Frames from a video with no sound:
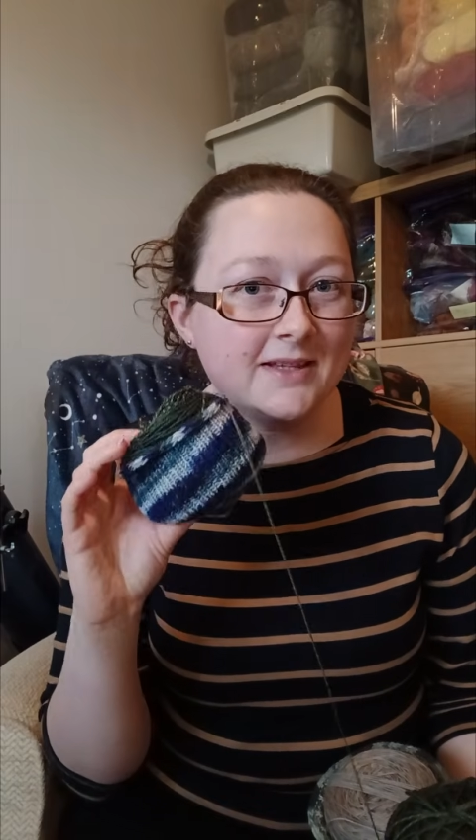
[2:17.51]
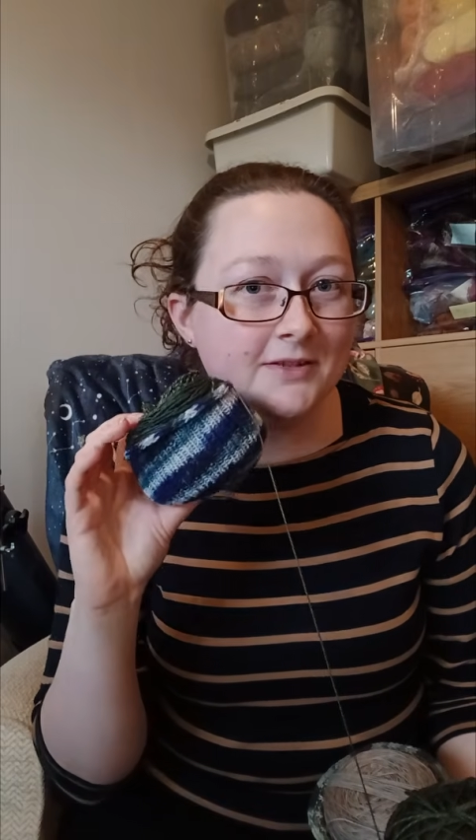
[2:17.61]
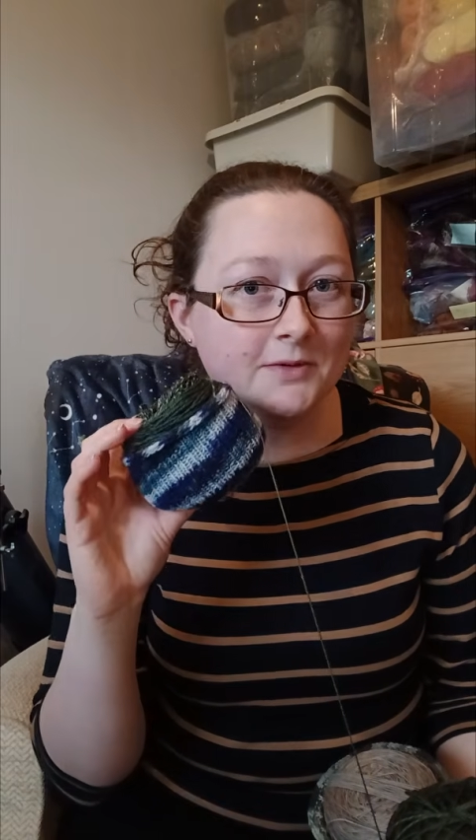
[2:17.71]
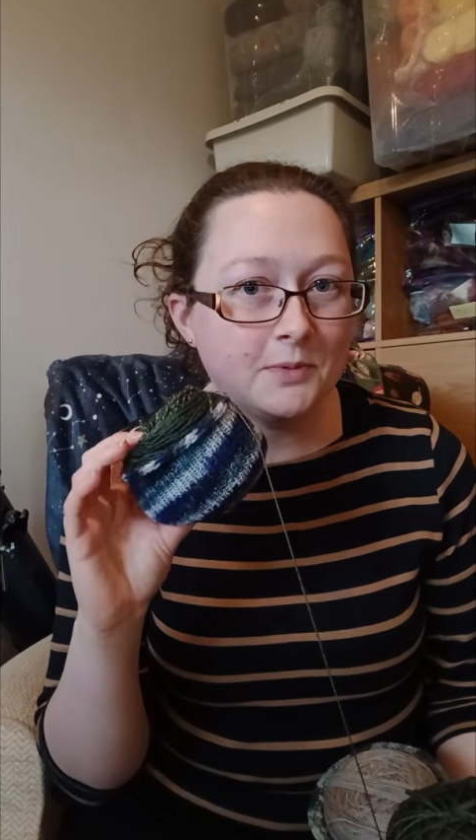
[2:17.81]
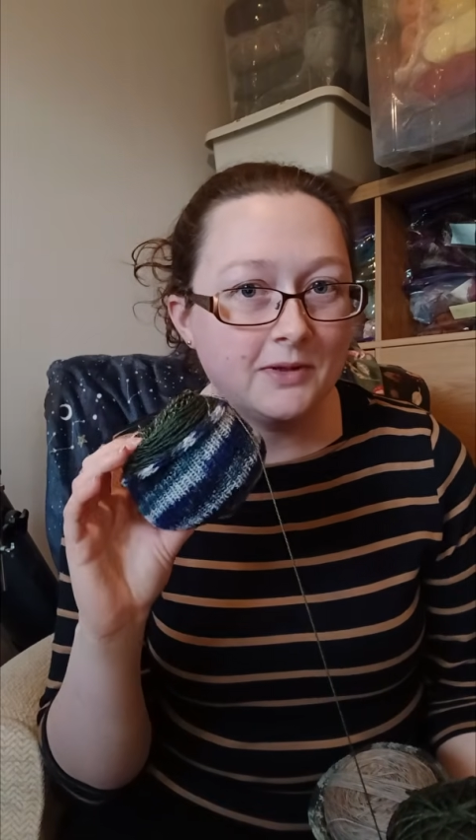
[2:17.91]
it
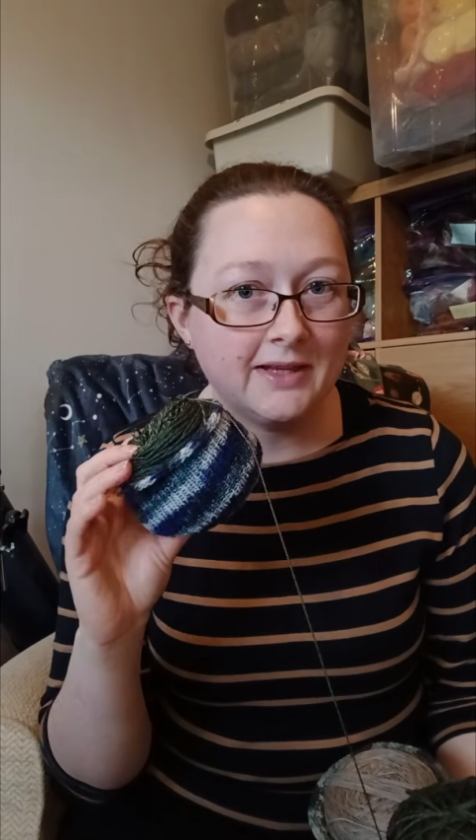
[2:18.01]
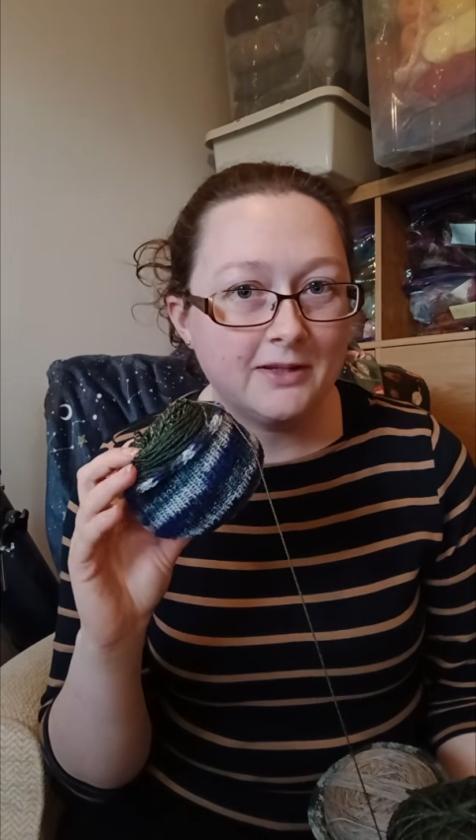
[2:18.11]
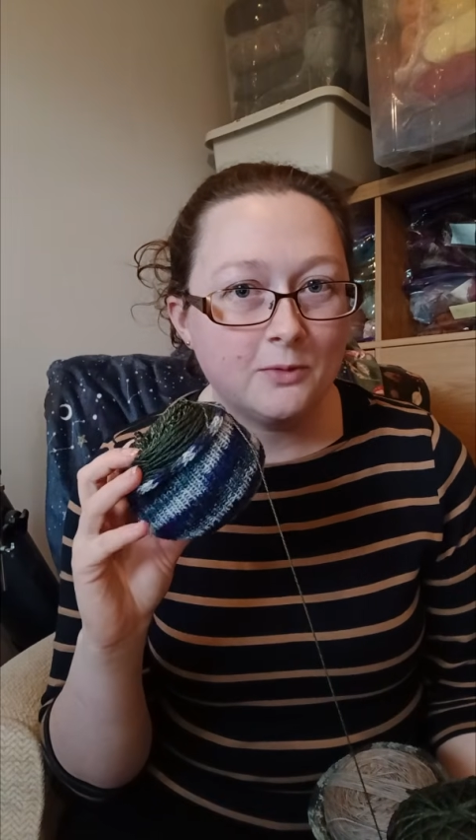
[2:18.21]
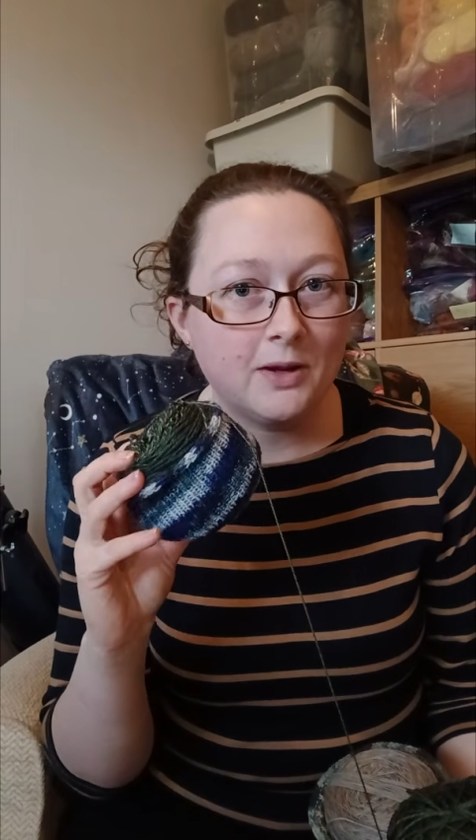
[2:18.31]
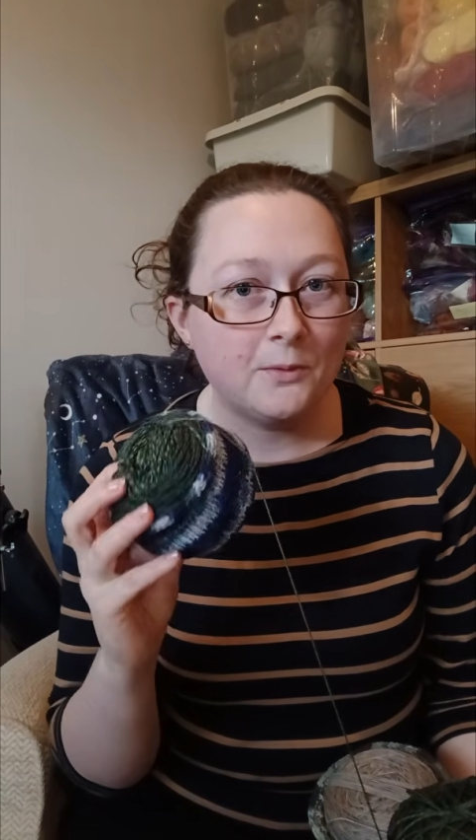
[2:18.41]
does pull in
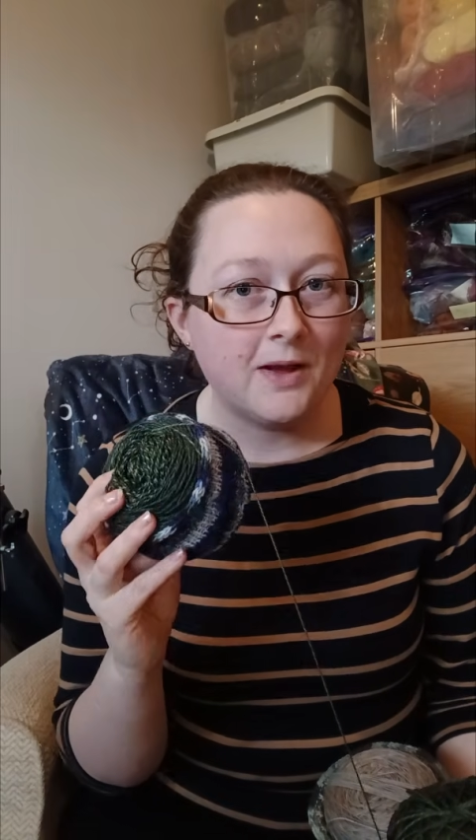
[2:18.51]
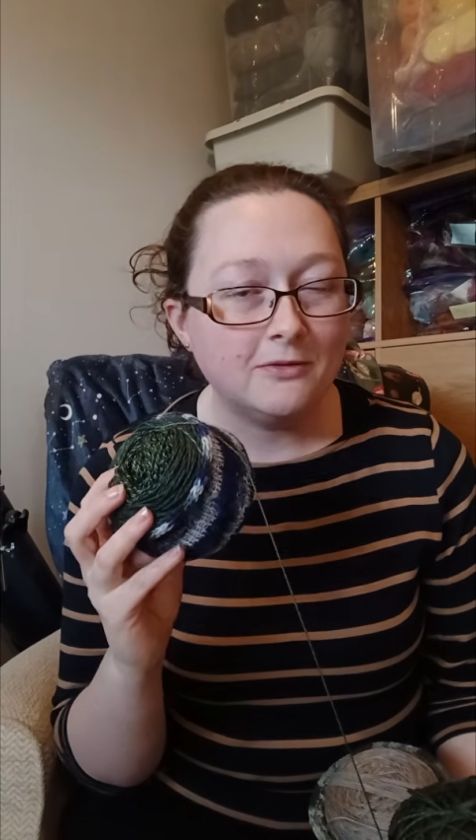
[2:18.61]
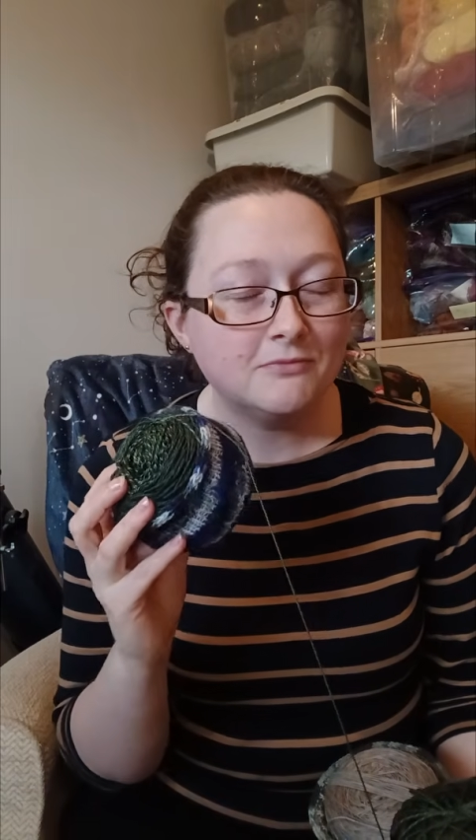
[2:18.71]
quite well.